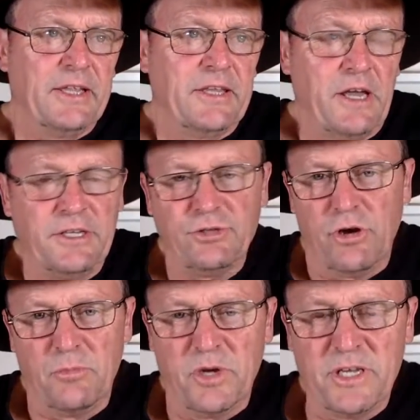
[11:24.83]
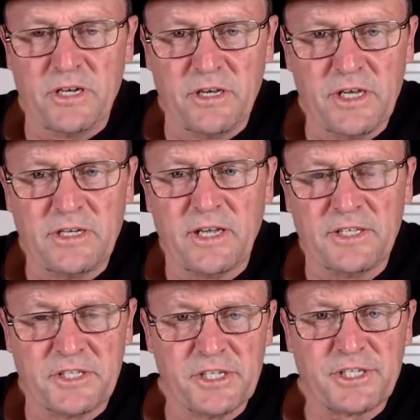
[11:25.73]
the only time where you need a
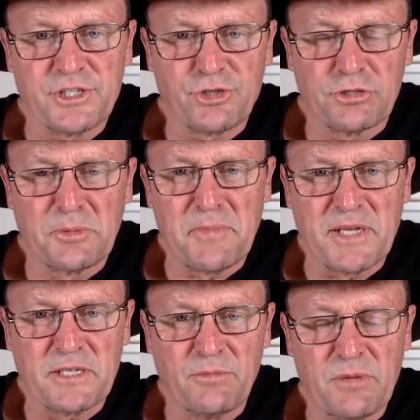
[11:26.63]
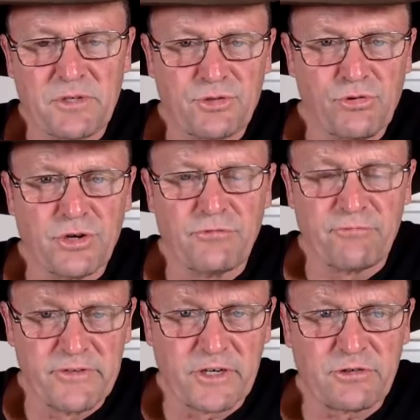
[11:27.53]
decent sort of momentum when we're talking
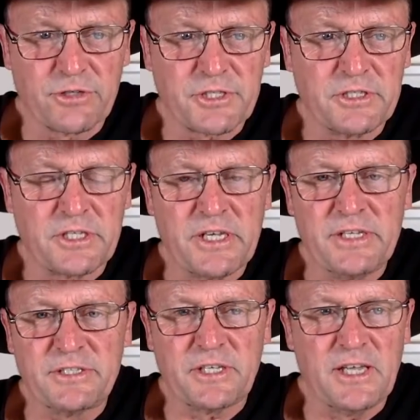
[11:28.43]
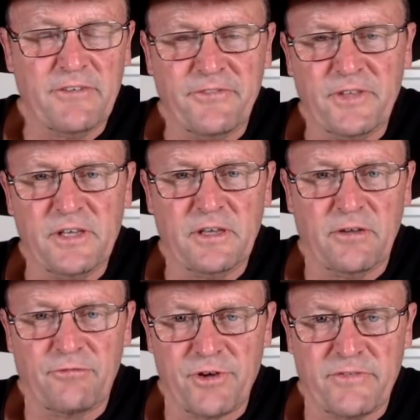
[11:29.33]
river crossings is if the
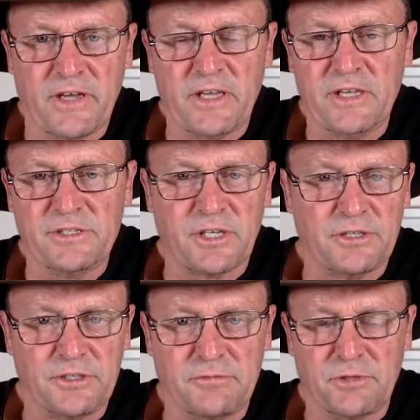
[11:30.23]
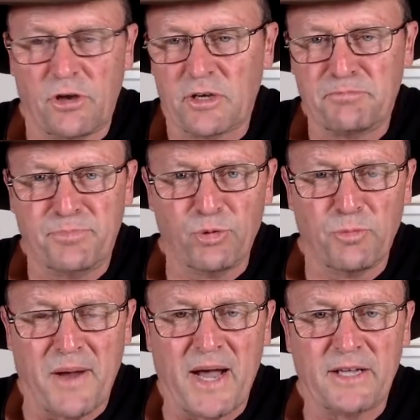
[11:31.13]
river is like
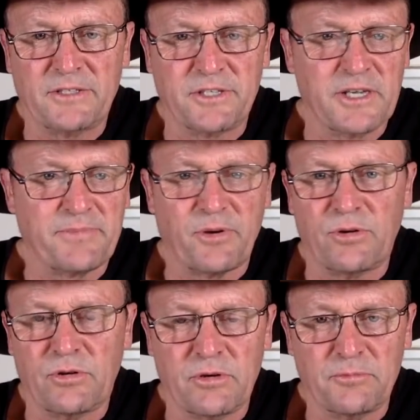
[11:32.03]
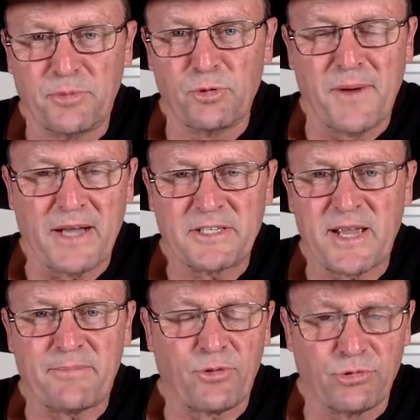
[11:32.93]
bull bar deep or uh, bull bar
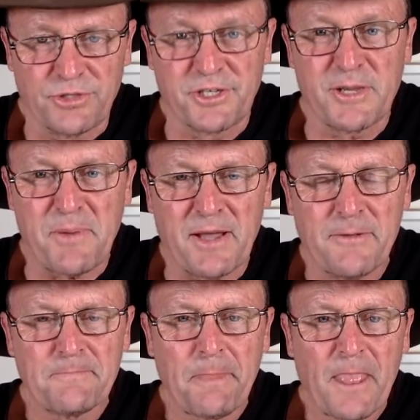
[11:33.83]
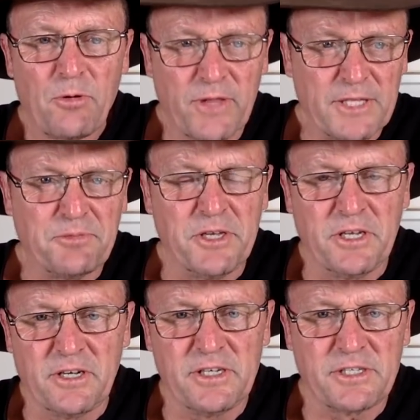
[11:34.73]
depth or deeper, well, that's when
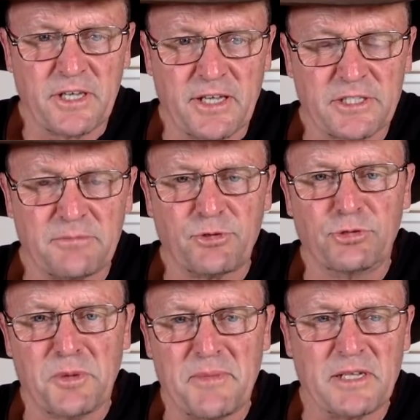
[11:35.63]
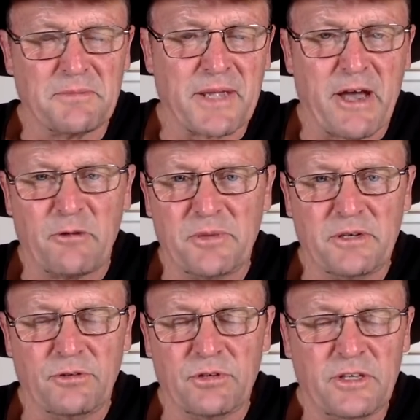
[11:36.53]
you need to get some good momentum going. But
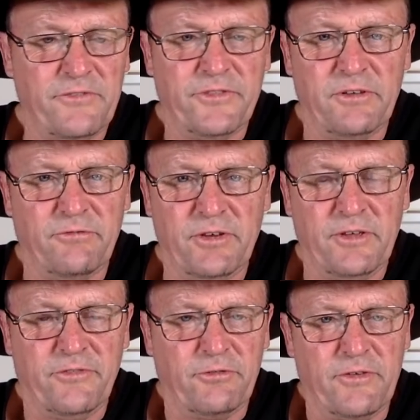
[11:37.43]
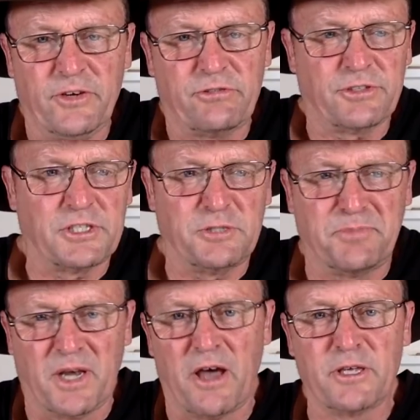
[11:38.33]
look, if the if the river crossing's
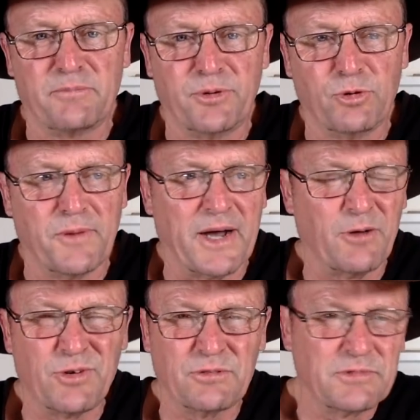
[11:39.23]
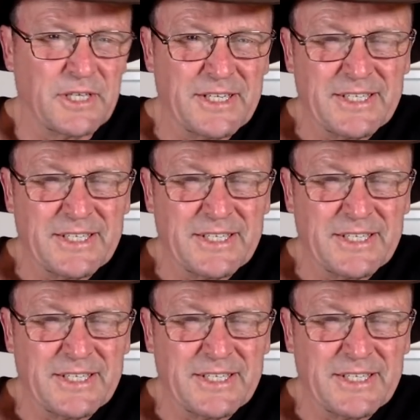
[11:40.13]
below your bull bar, well,